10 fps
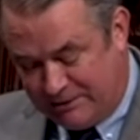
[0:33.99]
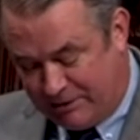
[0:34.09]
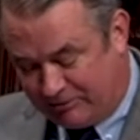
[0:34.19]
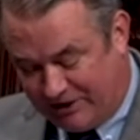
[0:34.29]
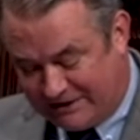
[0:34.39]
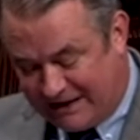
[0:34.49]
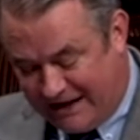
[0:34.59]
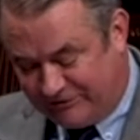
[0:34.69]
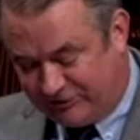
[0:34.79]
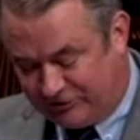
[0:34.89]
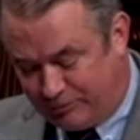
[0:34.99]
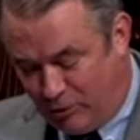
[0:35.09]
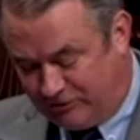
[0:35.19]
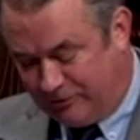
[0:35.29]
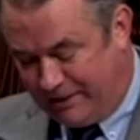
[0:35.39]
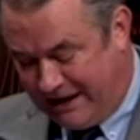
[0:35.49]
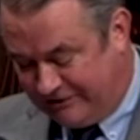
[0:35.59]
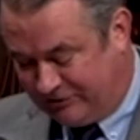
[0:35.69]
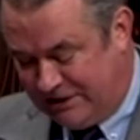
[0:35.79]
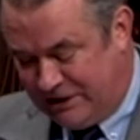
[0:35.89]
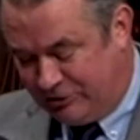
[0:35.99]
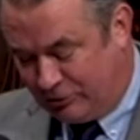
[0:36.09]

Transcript: by providing guidance and support to pass